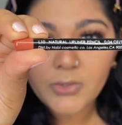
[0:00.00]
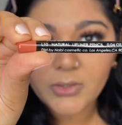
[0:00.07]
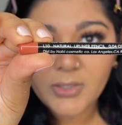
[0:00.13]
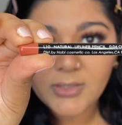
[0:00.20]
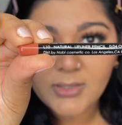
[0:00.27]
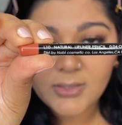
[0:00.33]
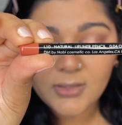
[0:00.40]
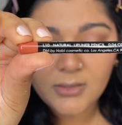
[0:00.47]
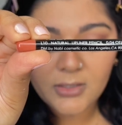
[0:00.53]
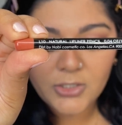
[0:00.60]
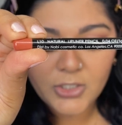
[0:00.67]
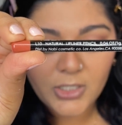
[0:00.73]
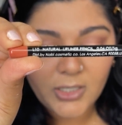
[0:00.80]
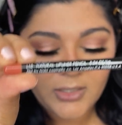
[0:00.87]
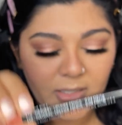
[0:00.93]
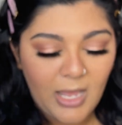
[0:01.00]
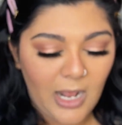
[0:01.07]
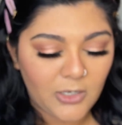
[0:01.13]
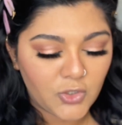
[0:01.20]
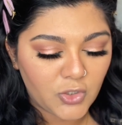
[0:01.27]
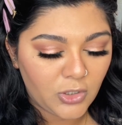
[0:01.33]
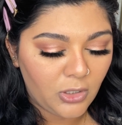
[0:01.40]
this is in the shade
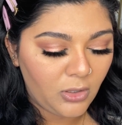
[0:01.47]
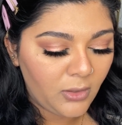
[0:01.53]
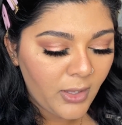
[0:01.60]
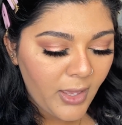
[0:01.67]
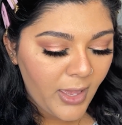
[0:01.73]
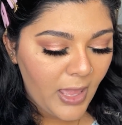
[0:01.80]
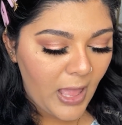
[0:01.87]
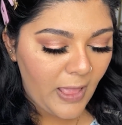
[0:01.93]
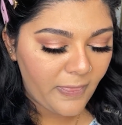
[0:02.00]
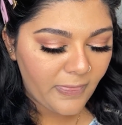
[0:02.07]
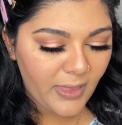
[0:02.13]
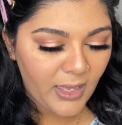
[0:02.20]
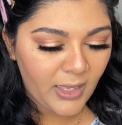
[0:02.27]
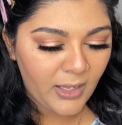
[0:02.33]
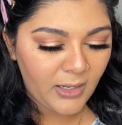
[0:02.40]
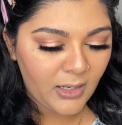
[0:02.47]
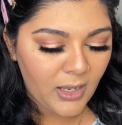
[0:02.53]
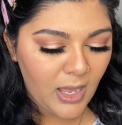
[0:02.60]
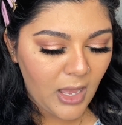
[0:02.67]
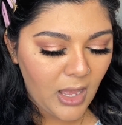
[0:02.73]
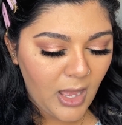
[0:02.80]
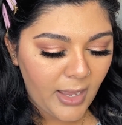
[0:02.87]
Natural. And then
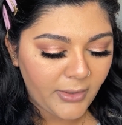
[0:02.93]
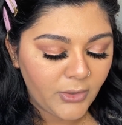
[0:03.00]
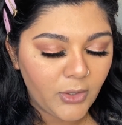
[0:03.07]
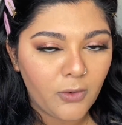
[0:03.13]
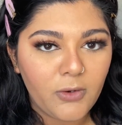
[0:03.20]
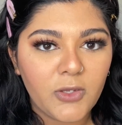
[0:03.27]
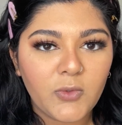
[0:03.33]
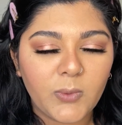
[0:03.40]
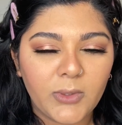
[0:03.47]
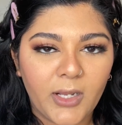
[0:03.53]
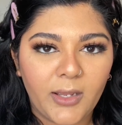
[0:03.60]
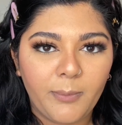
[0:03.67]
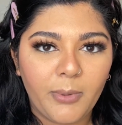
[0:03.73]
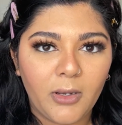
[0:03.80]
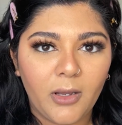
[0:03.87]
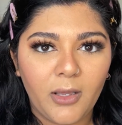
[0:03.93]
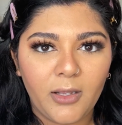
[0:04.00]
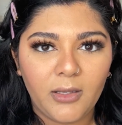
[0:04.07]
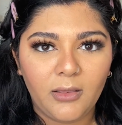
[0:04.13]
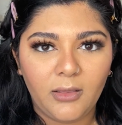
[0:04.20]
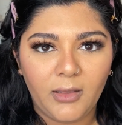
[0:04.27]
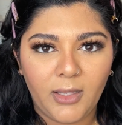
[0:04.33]
I noticed when I
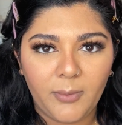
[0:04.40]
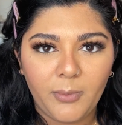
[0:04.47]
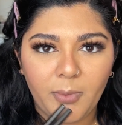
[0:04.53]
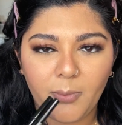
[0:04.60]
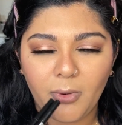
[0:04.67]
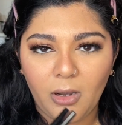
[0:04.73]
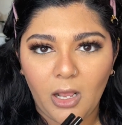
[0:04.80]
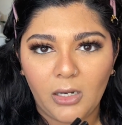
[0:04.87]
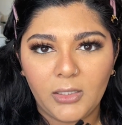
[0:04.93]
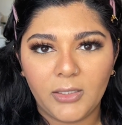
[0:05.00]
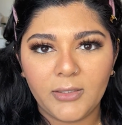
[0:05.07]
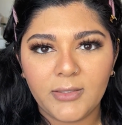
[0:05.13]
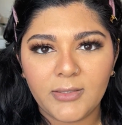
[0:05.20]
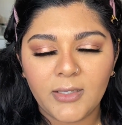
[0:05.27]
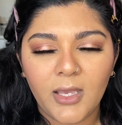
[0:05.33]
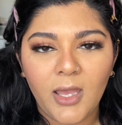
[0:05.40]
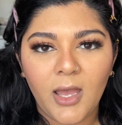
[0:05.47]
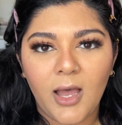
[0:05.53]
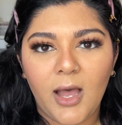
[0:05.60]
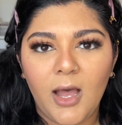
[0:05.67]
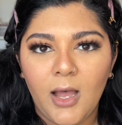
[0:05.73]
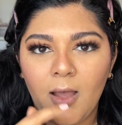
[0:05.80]
put lip products,
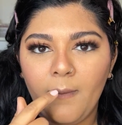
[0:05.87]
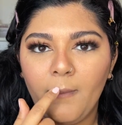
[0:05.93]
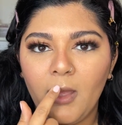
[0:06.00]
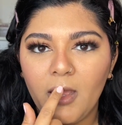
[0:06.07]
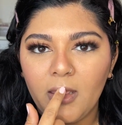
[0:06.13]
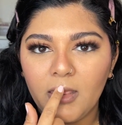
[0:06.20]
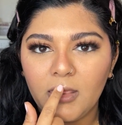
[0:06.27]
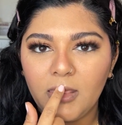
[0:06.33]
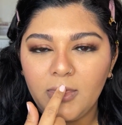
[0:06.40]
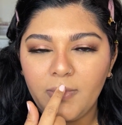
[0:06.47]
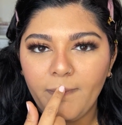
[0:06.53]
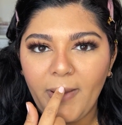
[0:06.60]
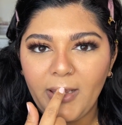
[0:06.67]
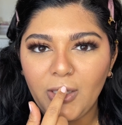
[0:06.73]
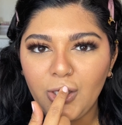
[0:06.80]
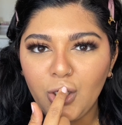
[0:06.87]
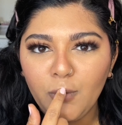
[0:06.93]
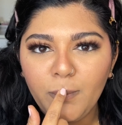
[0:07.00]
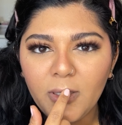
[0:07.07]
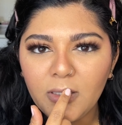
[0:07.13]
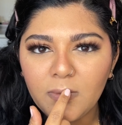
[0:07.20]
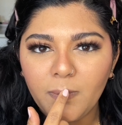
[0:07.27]
my
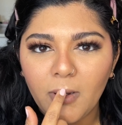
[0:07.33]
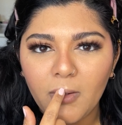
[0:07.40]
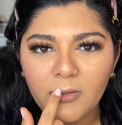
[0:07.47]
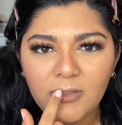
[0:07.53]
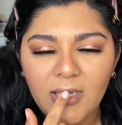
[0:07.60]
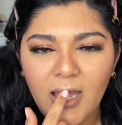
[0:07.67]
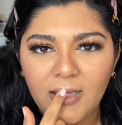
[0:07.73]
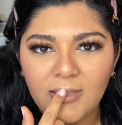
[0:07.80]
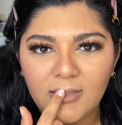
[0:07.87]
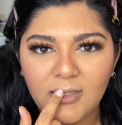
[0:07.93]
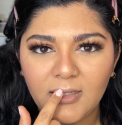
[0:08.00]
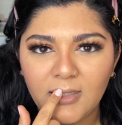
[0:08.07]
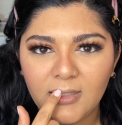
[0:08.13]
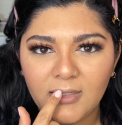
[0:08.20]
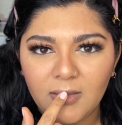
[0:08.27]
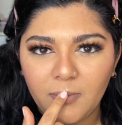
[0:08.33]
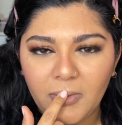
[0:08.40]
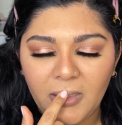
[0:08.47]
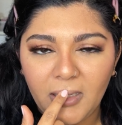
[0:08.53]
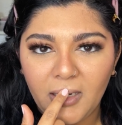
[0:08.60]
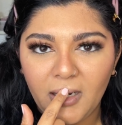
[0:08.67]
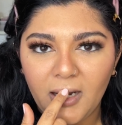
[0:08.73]
Cupid's bow tends to
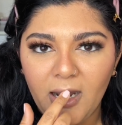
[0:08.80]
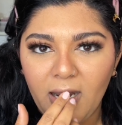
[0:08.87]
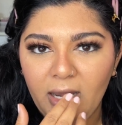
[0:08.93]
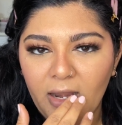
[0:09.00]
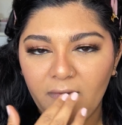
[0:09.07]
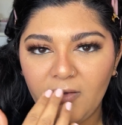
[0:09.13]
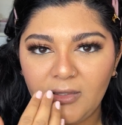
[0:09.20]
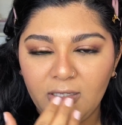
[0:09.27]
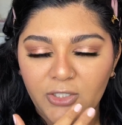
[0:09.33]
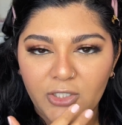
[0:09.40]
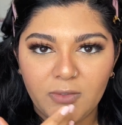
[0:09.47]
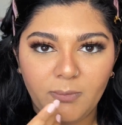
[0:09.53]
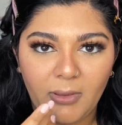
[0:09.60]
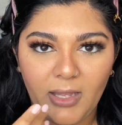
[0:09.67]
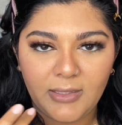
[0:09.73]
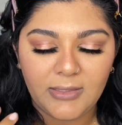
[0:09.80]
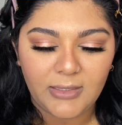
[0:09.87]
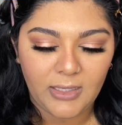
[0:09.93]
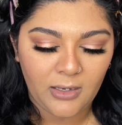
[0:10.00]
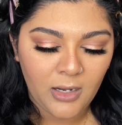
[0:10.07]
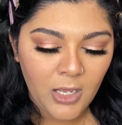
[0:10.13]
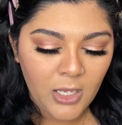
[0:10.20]
disappear and everything just blends
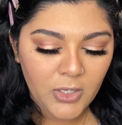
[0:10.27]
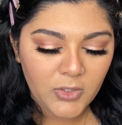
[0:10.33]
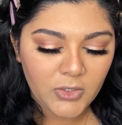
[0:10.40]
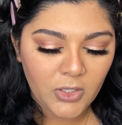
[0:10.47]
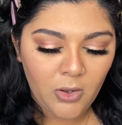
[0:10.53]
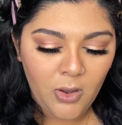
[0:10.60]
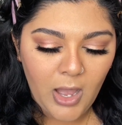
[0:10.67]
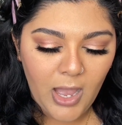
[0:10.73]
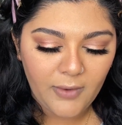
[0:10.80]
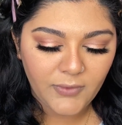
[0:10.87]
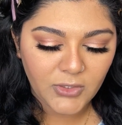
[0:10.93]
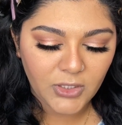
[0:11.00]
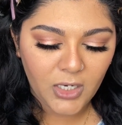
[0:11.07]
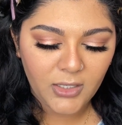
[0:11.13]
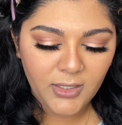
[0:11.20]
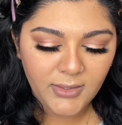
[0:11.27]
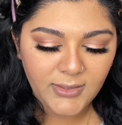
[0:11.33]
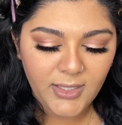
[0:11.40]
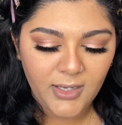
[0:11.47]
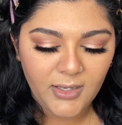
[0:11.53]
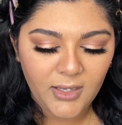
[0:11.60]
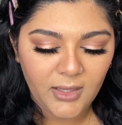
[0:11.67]
in. So I've started
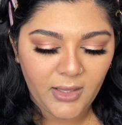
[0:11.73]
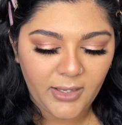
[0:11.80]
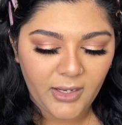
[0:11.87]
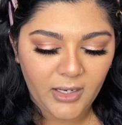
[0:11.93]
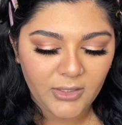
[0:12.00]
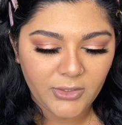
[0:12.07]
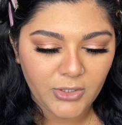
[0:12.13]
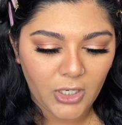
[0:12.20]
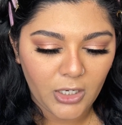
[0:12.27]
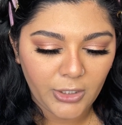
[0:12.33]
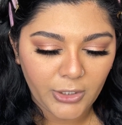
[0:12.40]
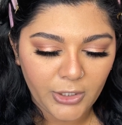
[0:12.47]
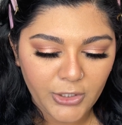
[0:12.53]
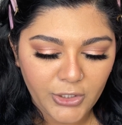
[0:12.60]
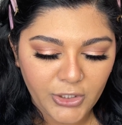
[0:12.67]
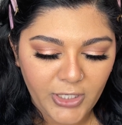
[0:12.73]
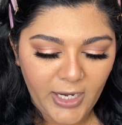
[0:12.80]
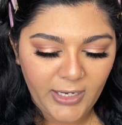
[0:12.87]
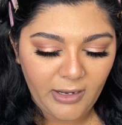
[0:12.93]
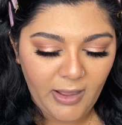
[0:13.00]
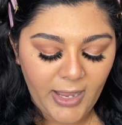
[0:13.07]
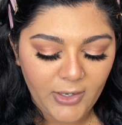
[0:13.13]
taking like a darker
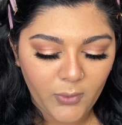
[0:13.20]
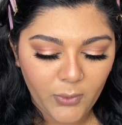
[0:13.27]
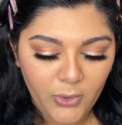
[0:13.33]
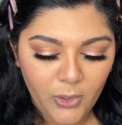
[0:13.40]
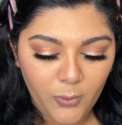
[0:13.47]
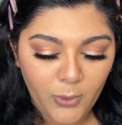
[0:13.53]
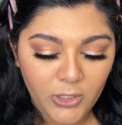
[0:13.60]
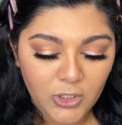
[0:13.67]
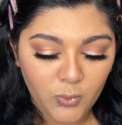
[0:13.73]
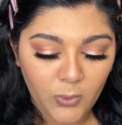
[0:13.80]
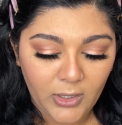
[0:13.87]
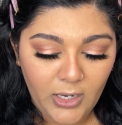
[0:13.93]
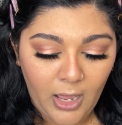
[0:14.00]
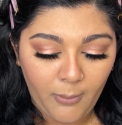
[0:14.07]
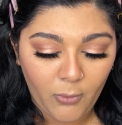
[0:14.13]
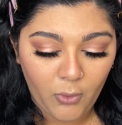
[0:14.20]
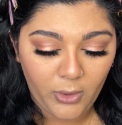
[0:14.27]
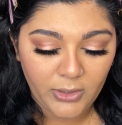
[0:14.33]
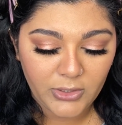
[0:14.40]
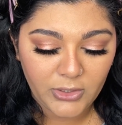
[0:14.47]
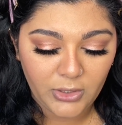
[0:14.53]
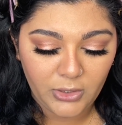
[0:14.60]
shade. Now I don't know which one I'm
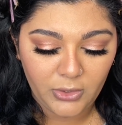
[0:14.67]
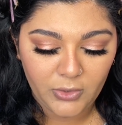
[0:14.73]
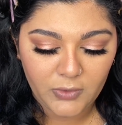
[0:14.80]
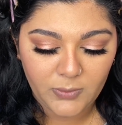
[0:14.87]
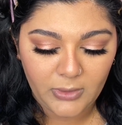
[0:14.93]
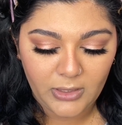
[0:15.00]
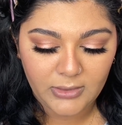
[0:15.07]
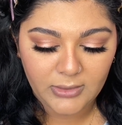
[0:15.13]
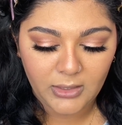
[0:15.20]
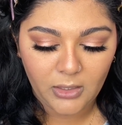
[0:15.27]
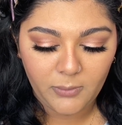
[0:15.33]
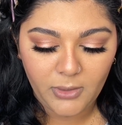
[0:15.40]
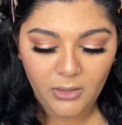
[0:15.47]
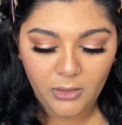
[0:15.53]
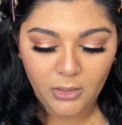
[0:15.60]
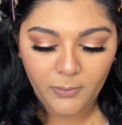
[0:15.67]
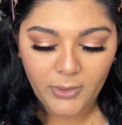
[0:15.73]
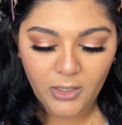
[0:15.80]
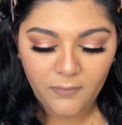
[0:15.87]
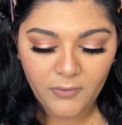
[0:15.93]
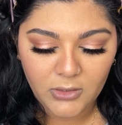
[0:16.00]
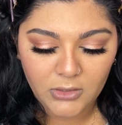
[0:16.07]
going to use, but it's going to be a little bit
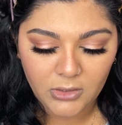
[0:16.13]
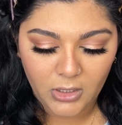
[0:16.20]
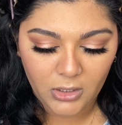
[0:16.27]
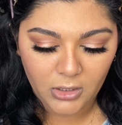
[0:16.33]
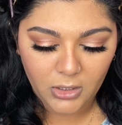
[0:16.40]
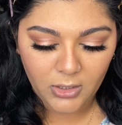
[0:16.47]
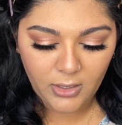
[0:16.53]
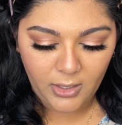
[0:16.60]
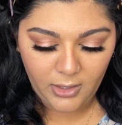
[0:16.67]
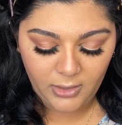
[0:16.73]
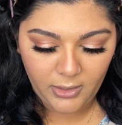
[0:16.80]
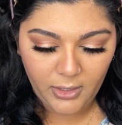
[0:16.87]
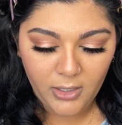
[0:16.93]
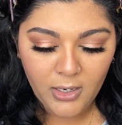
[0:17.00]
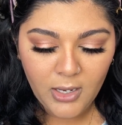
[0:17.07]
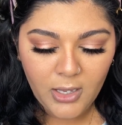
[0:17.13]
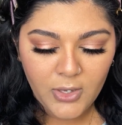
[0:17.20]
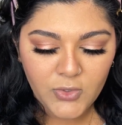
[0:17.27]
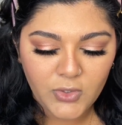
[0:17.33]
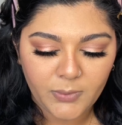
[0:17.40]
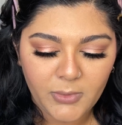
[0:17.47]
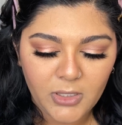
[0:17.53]
of a darker color.
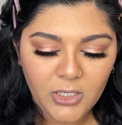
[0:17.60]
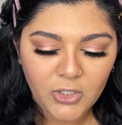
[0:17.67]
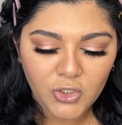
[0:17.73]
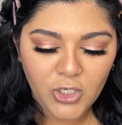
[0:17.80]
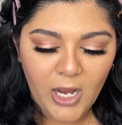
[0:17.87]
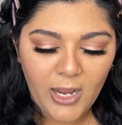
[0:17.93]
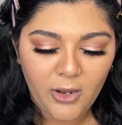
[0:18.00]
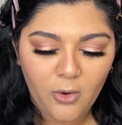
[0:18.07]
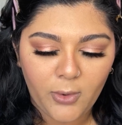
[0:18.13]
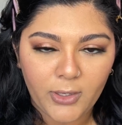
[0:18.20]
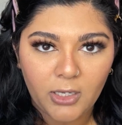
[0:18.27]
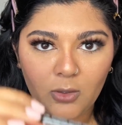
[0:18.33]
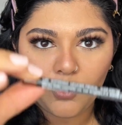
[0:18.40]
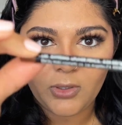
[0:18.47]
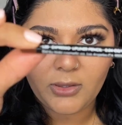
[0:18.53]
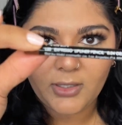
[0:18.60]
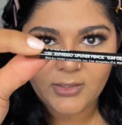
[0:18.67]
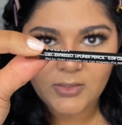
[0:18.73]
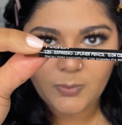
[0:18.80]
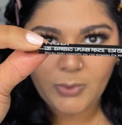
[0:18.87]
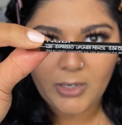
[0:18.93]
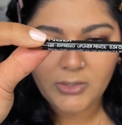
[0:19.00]
So I'm going to try going in with
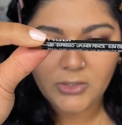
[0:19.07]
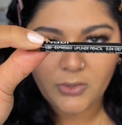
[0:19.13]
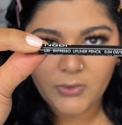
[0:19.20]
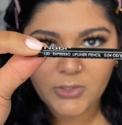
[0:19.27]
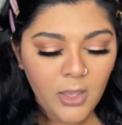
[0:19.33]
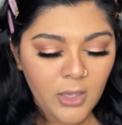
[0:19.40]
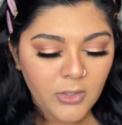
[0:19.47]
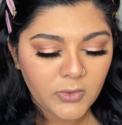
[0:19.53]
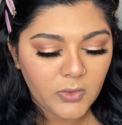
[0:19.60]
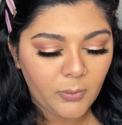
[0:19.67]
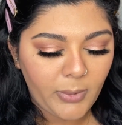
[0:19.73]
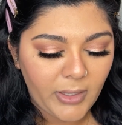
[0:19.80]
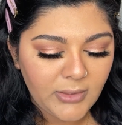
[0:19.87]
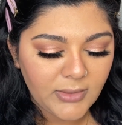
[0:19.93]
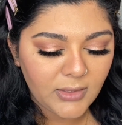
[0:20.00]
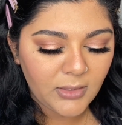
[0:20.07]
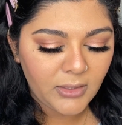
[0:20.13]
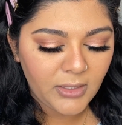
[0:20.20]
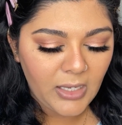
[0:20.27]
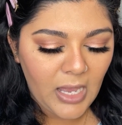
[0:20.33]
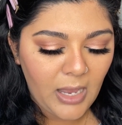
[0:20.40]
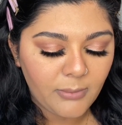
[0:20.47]
Espresso. So
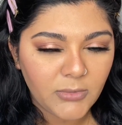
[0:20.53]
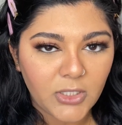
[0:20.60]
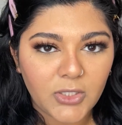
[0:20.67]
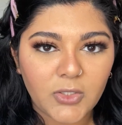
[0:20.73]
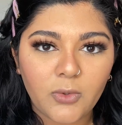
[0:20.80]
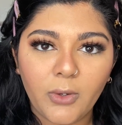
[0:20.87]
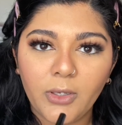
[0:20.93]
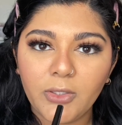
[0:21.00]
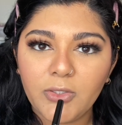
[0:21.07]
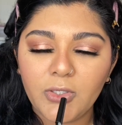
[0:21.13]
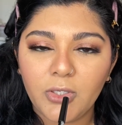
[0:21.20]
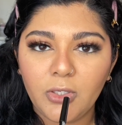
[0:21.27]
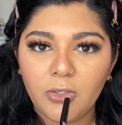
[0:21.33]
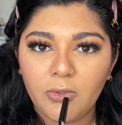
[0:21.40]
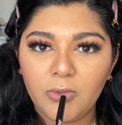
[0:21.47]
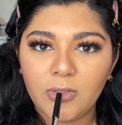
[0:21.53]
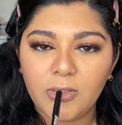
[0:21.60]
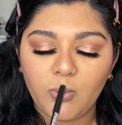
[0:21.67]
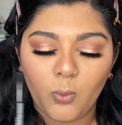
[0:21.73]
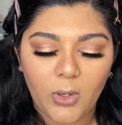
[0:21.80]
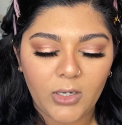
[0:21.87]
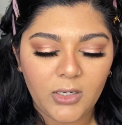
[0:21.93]
basically, I'm just going to use
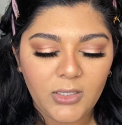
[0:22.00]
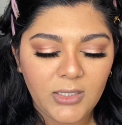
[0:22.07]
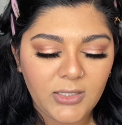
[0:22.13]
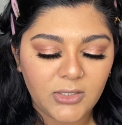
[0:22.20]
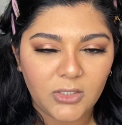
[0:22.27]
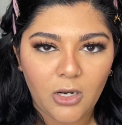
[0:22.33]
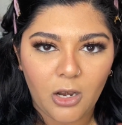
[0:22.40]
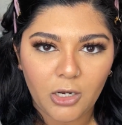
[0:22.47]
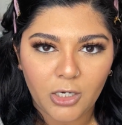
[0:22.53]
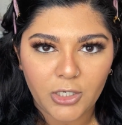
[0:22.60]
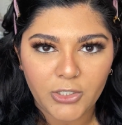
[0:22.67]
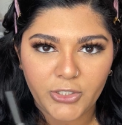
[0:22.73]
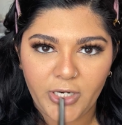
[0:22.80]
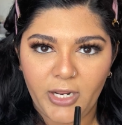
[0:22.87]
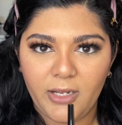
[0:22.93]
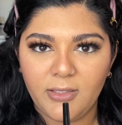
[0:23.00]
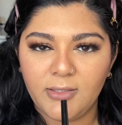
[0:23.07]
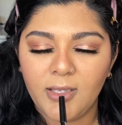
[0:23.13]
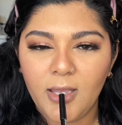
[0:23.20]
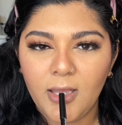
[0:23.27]
one of these darker shades